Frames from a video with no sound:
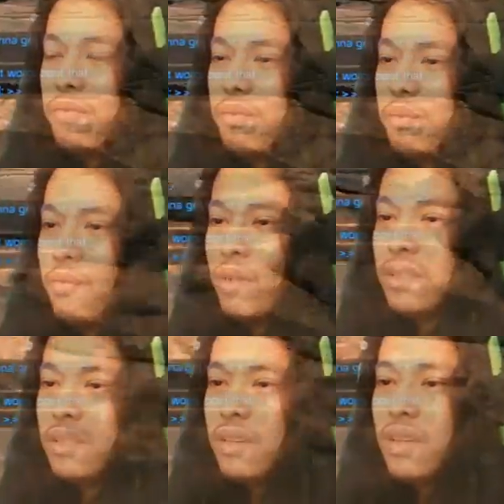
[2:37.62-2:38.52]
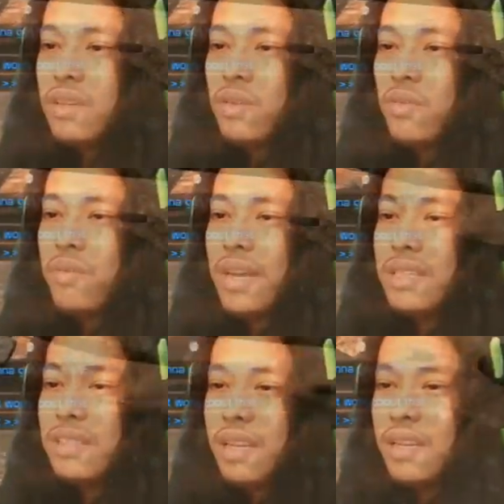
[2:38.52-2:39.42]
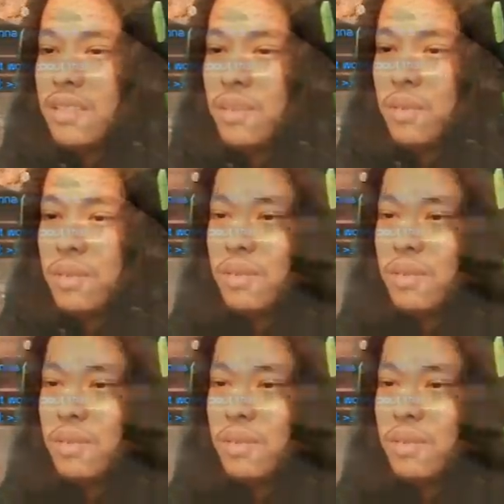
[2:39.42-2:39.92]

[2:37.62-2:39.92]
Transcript: bullets so fast, and as you look,